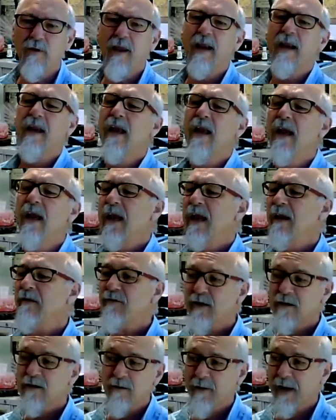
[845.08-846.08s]
then, if
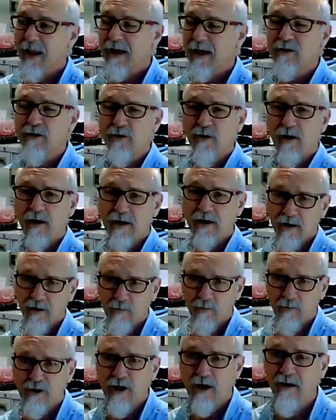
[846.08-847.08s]
somebody has a good idea and
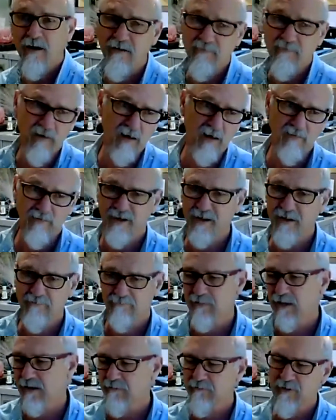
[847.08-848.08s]
we share it, well,
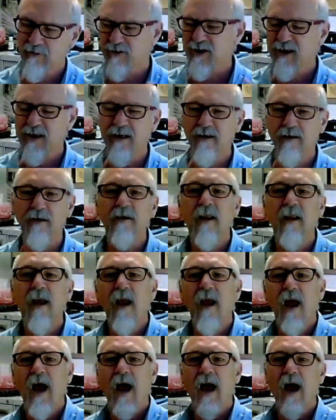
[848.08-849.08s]
steal it,
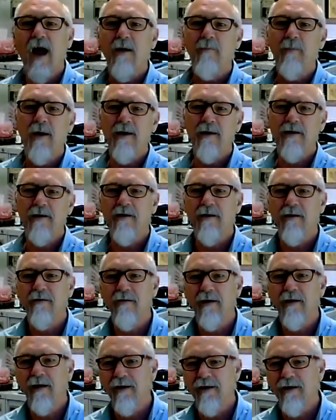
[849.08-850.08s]
but
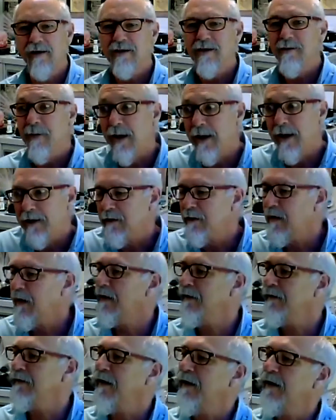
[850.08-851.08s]
assimilate it,
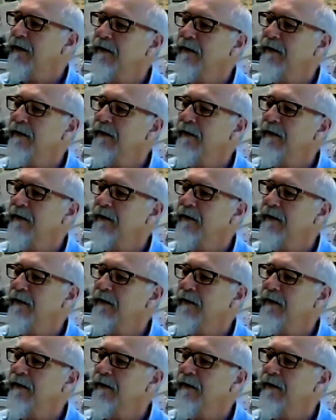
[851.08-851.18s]
and